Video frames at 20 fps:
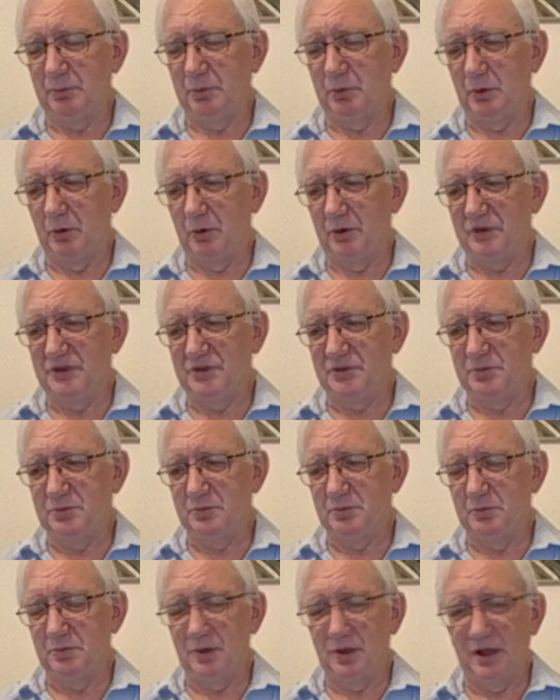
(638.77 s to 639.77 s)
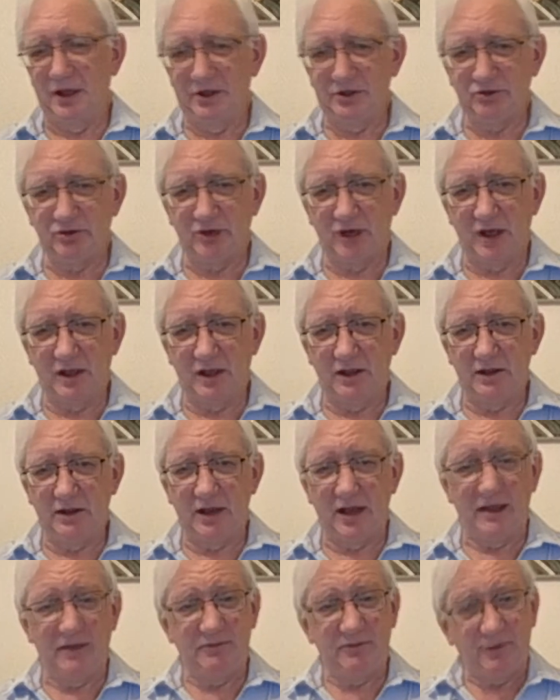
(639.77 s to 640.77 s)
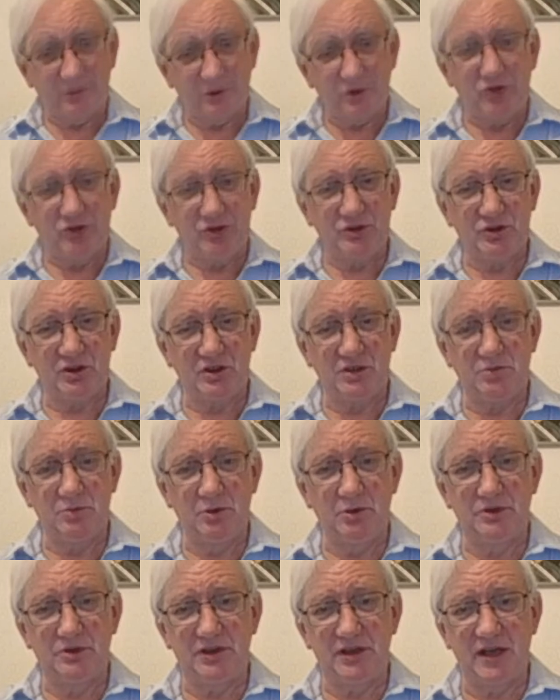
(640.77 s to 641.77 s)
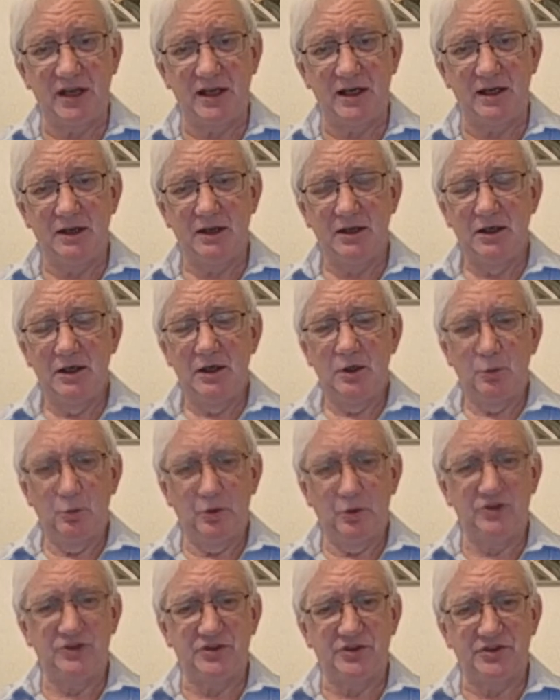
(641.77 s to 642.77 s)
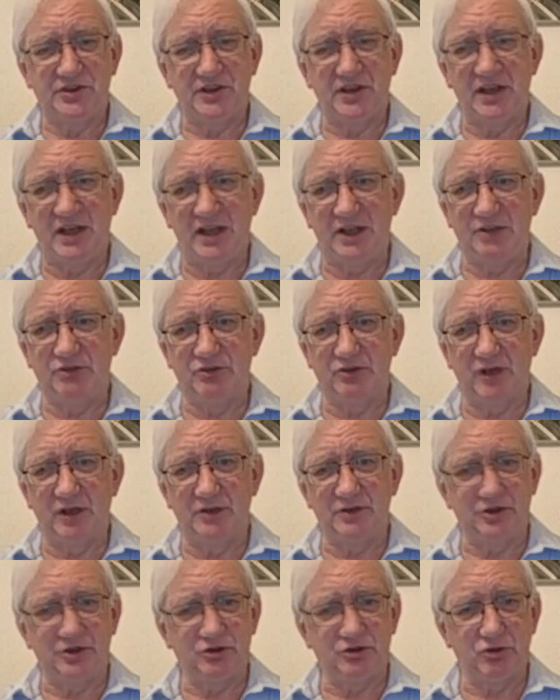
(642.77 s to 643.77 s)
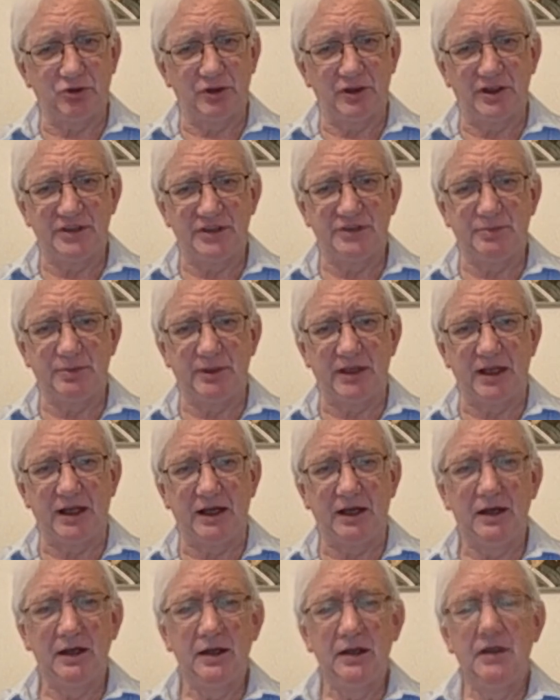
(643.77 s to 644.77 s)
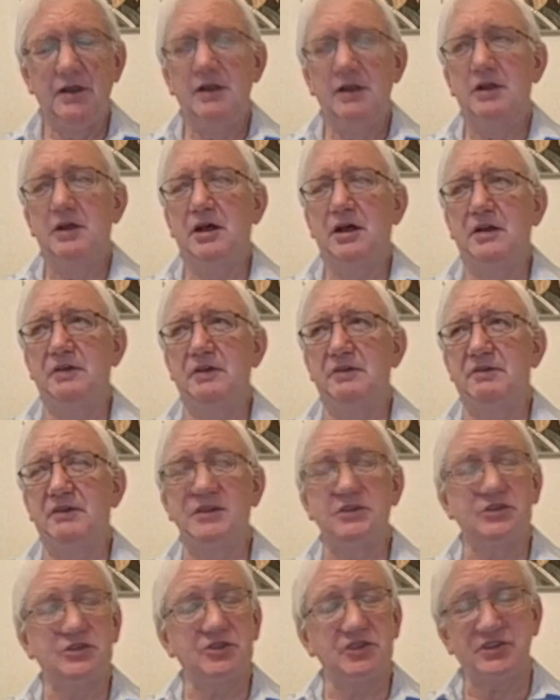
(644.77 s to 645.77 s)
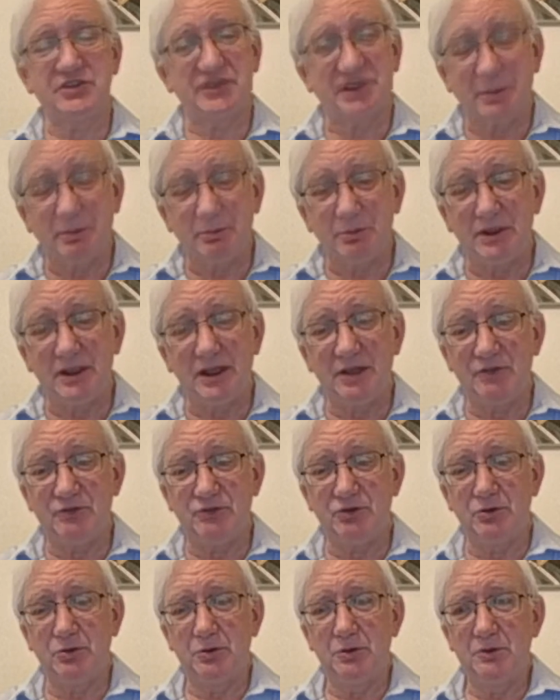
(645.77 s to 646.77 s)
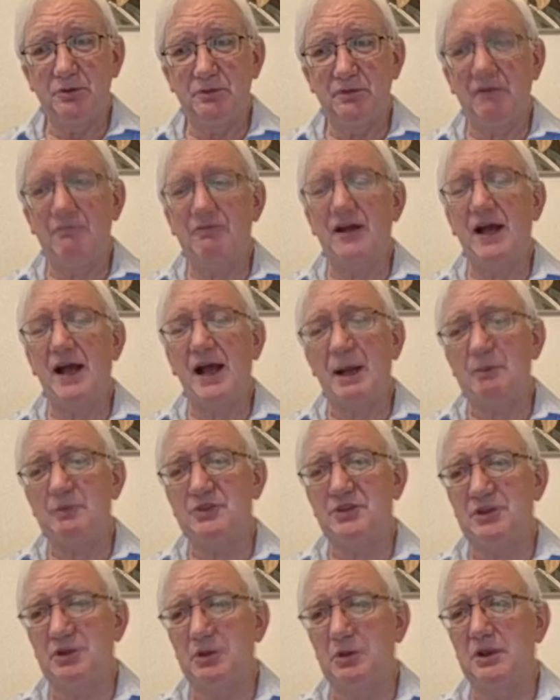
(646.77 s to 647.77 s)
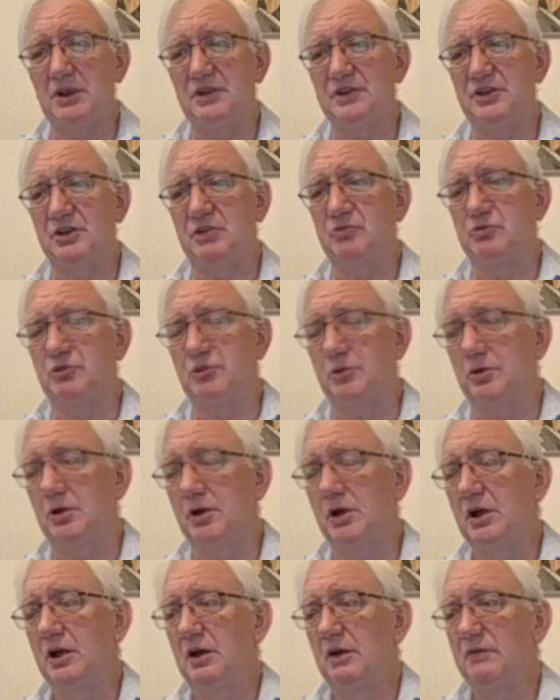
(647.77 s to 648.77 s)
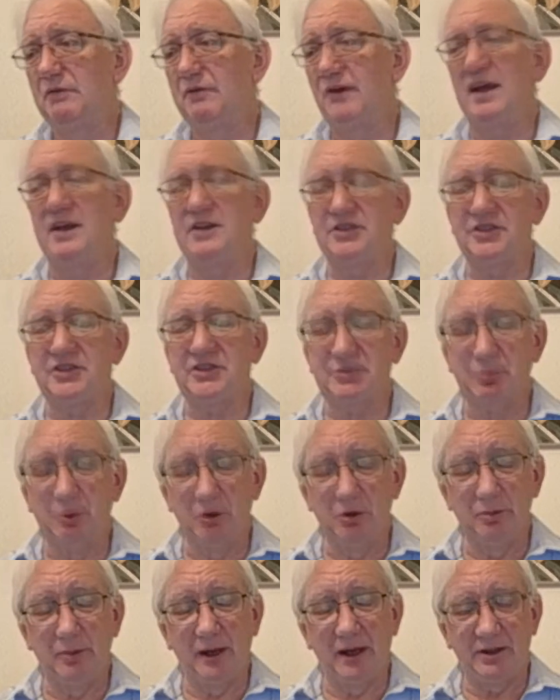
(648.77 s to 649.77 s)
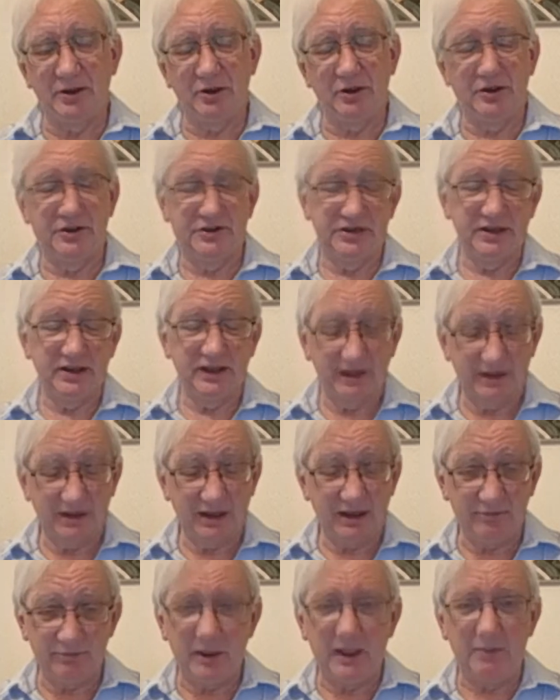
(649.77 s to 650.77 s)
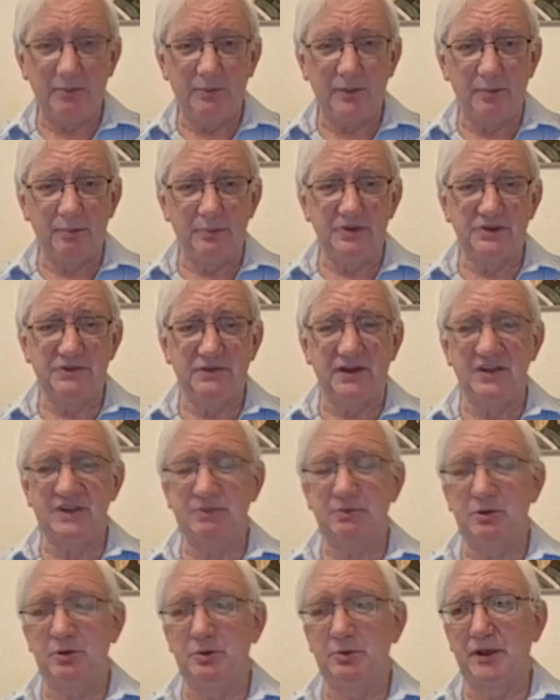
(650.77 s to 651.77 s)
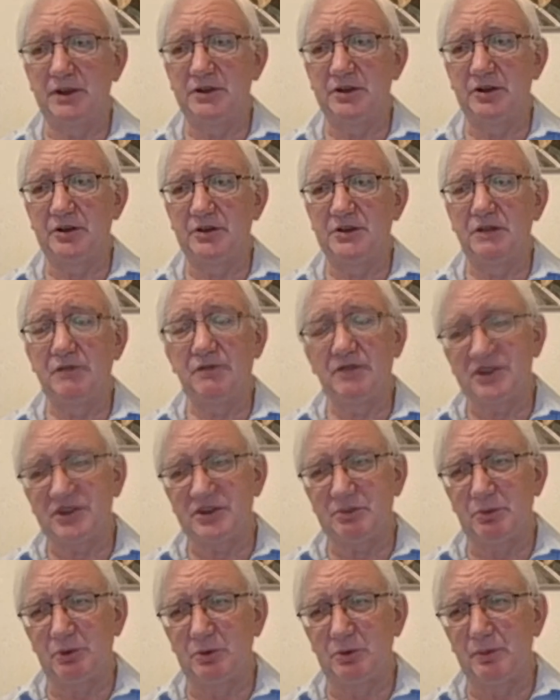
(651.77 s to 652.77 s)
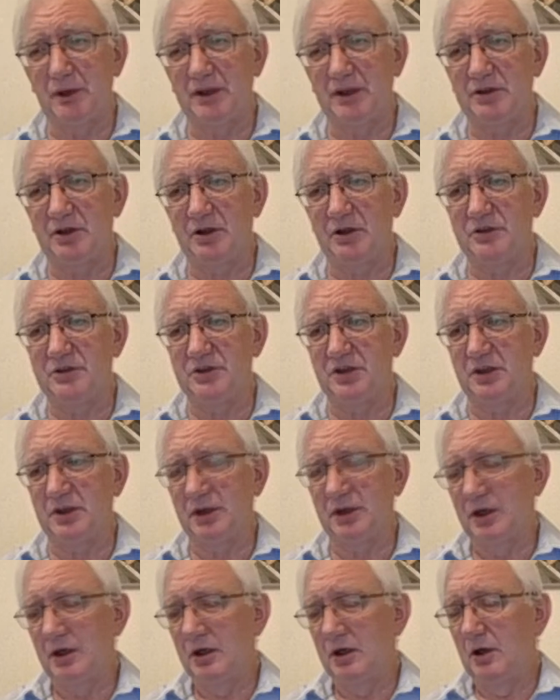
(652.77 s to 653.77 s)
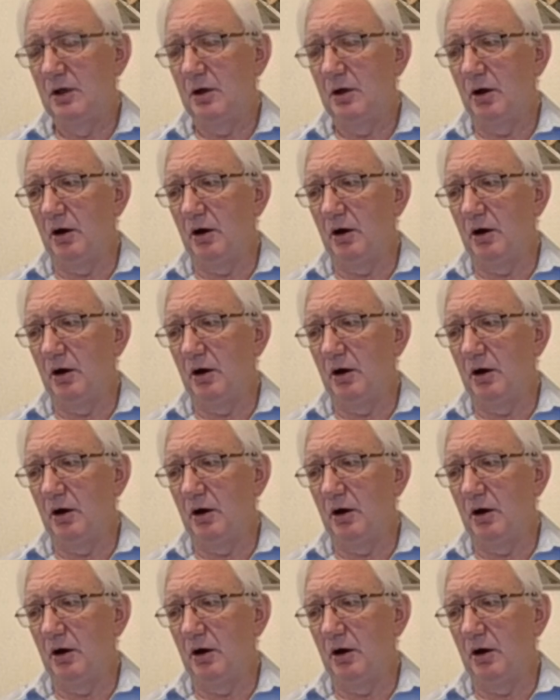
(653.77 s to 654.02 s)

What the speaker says: support Israel, and that the Christian community here wish to see Israel destroy Hezbollah. And that's just simply untrue. That absolutely is untrue. There is a small minority, and I've met members of that small minority. There's a small minority